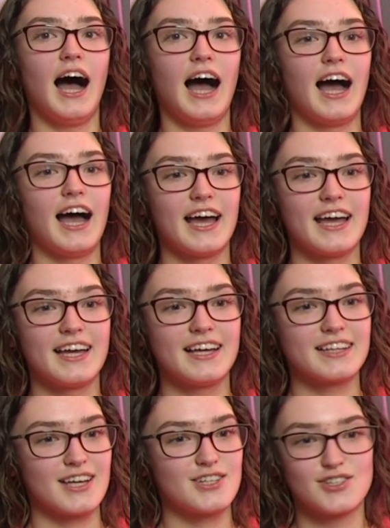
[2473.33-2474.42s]
I,
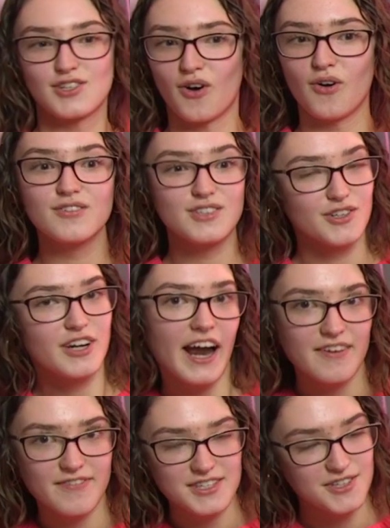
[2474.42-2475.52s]
like, don't do great
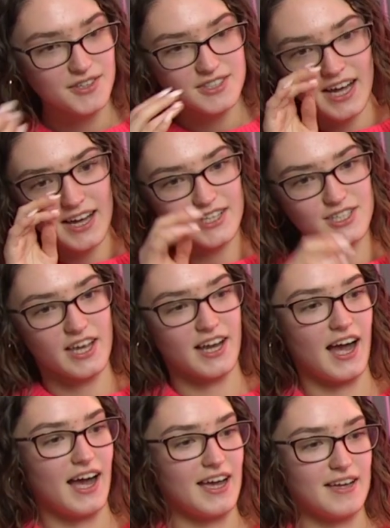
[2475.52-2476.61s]
at physical touch. Like,
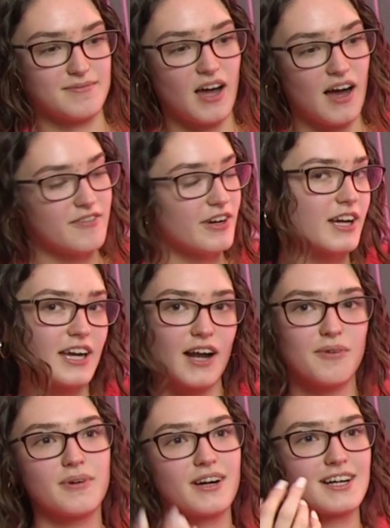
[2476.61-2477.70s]
I'm not very good
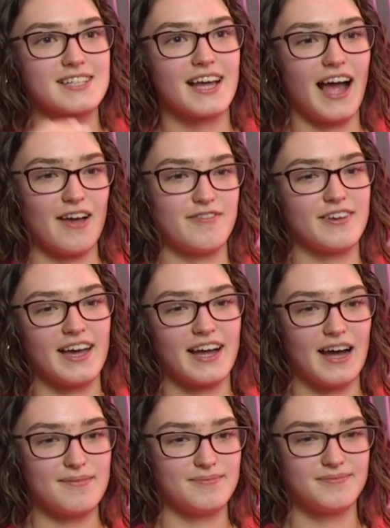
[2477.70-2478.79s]
at words. Like, I feel like
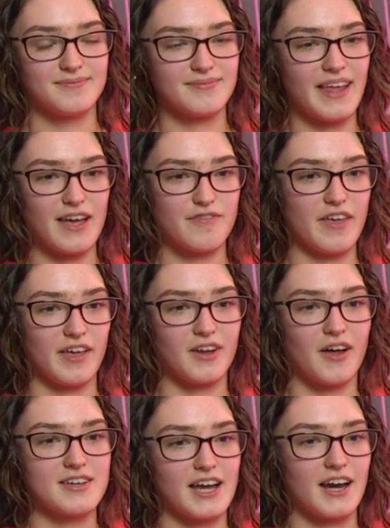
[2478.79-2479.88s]
I'm, like, failing in
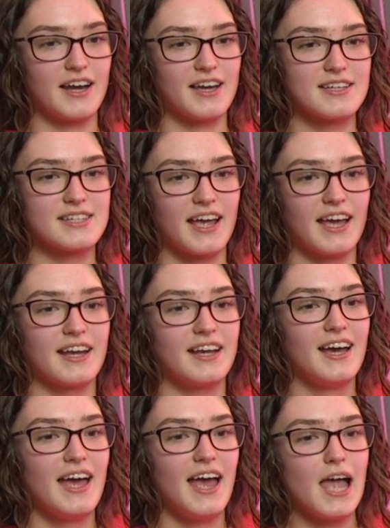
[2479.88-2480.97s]
all these areas. And
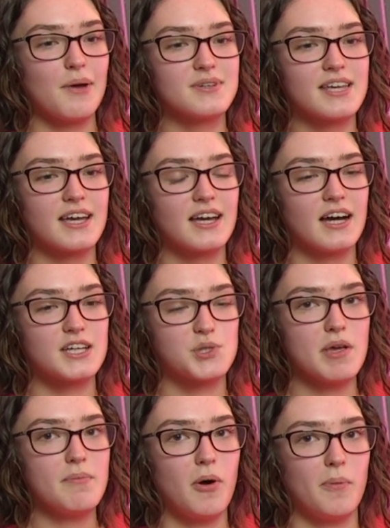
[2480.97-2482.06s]
it was, like, a
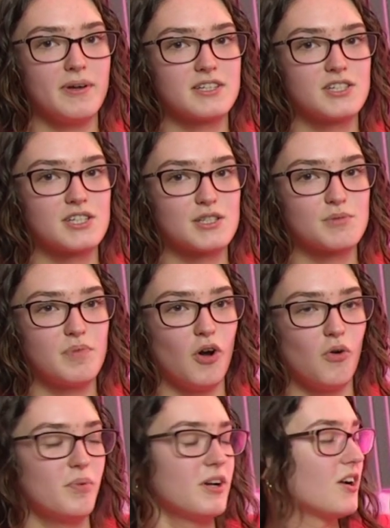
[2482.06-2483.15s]
sweet moment to just be
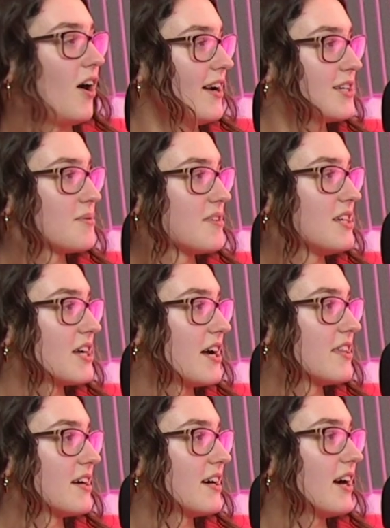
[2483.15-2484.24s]
open and honest with each
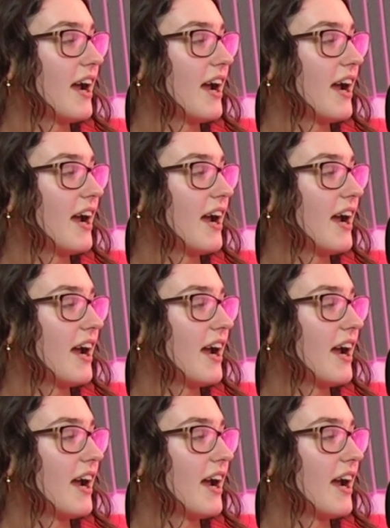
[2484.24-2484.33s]
other,